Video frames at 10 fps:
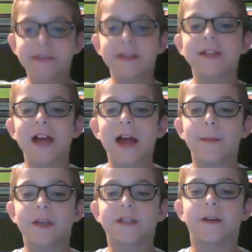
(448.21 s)
the
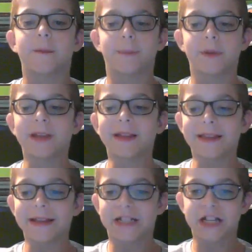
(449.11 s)
time has
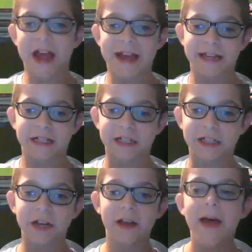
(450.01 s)
completely
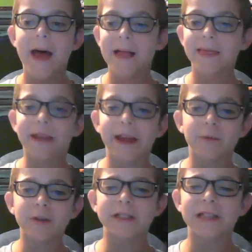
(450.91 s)
changed. It
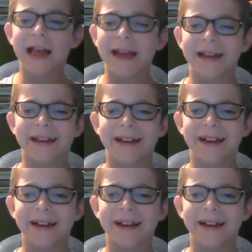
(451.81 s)
was like